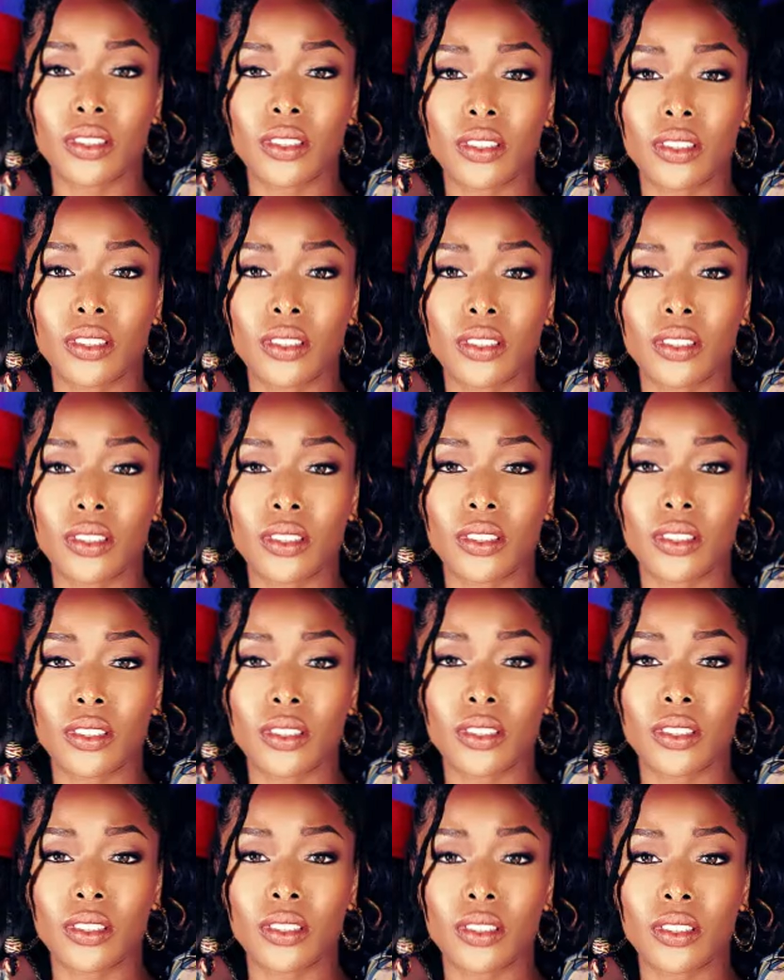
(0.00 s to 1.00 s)

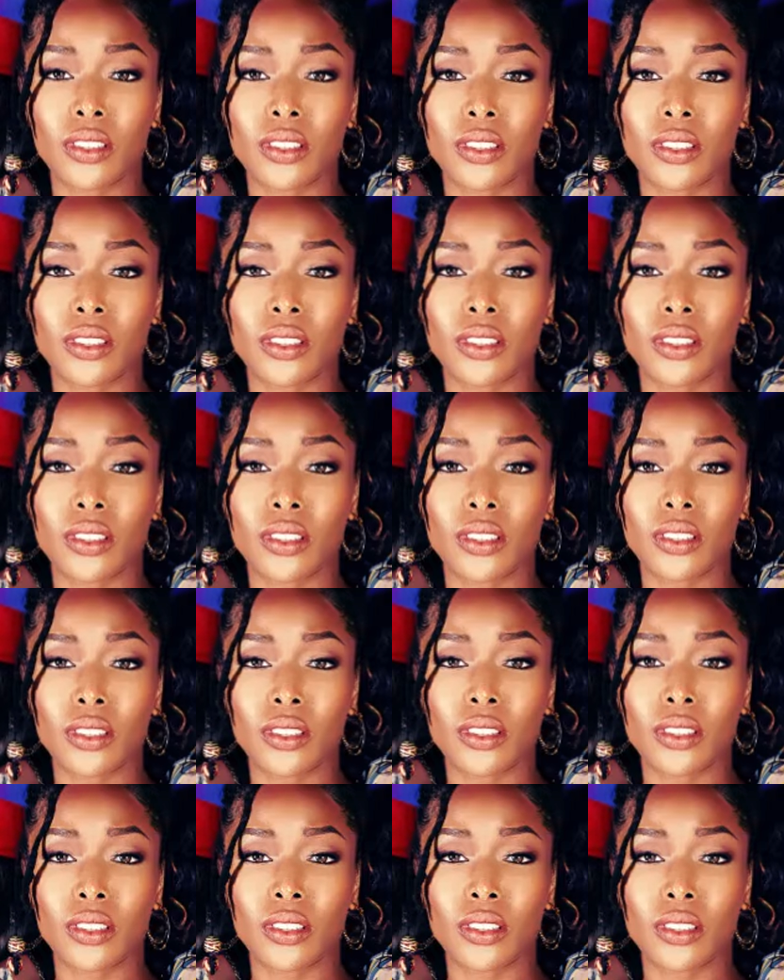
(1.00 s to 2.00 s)

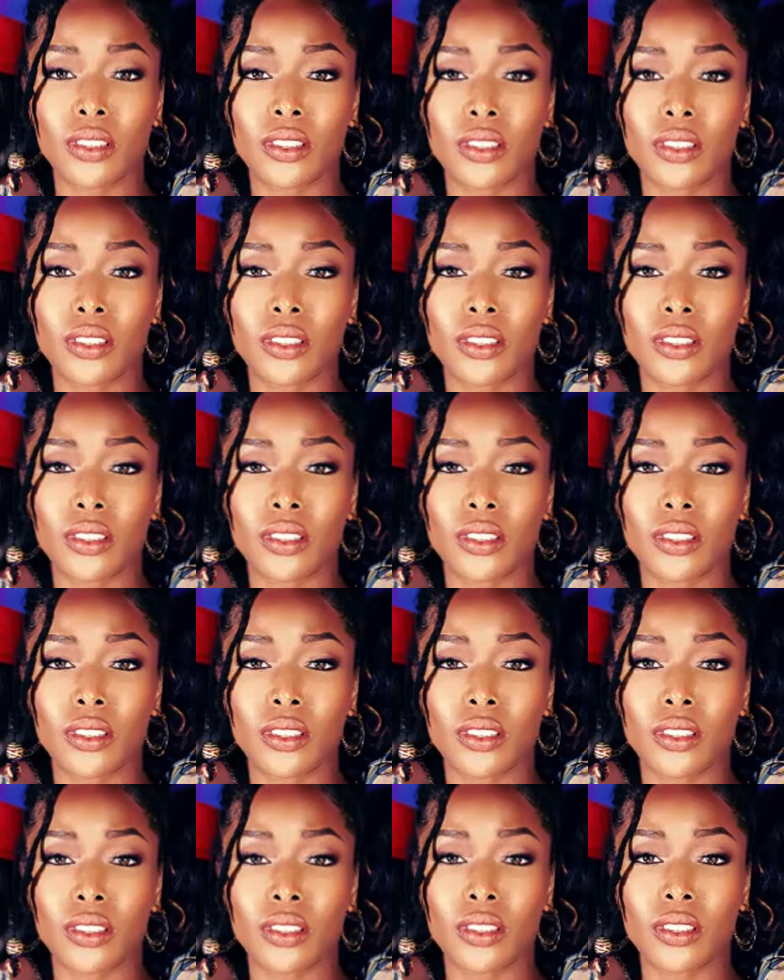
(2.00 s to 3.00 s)

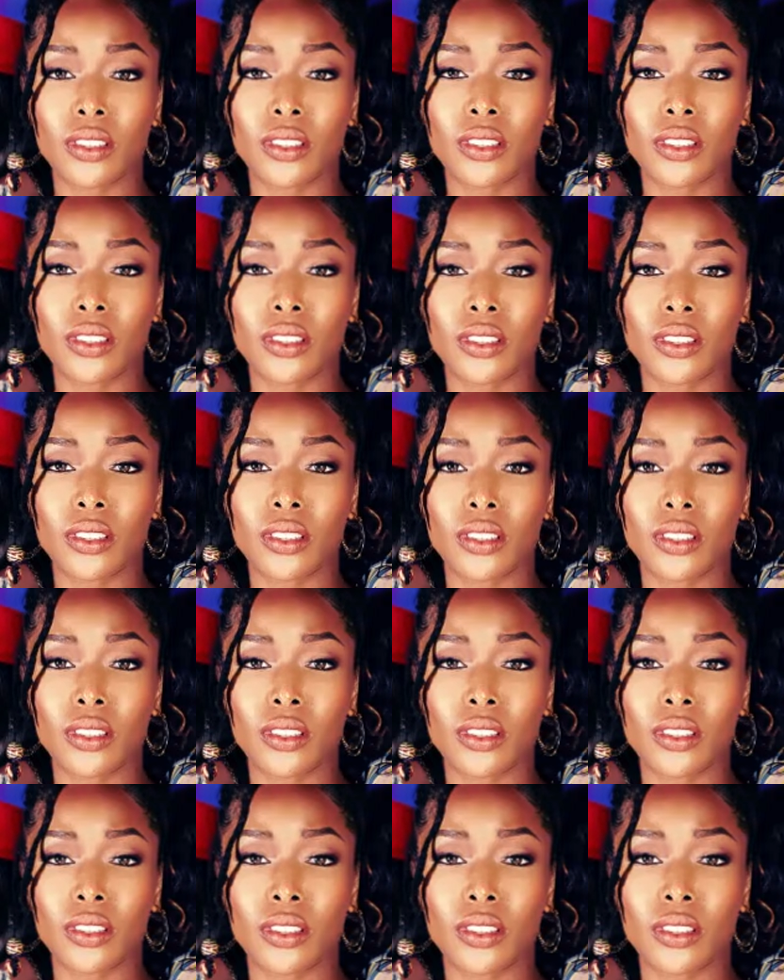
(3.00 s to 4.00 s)

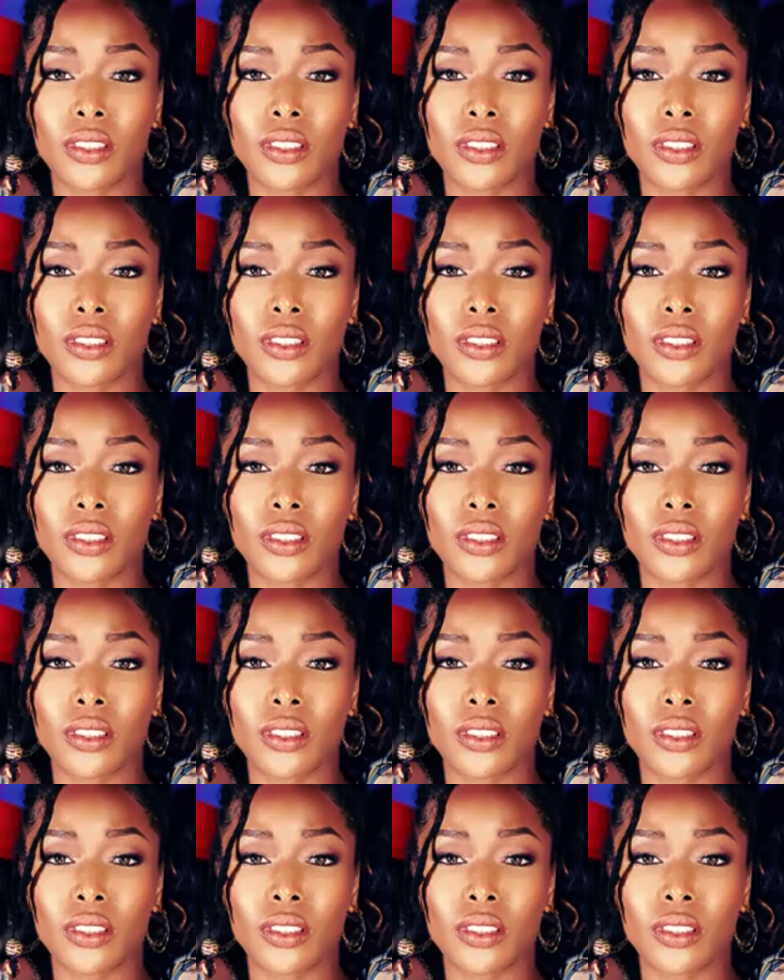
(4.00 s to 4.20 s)
This person isn't speaking.